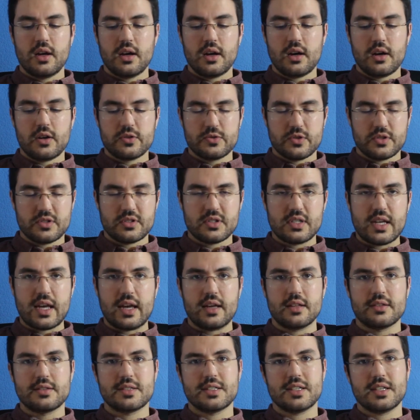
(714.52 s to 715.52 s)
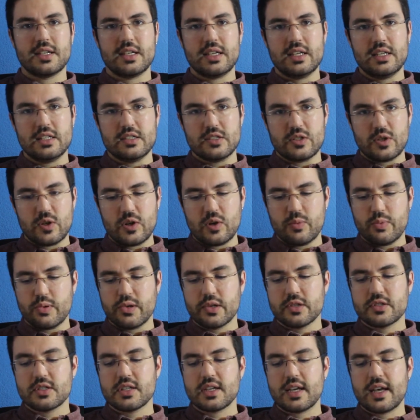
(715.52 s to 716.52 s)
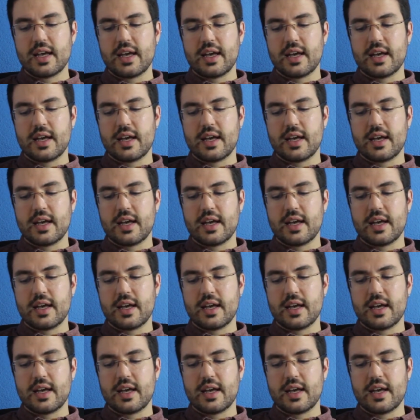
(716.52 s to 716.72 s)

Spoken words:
understand, interpret,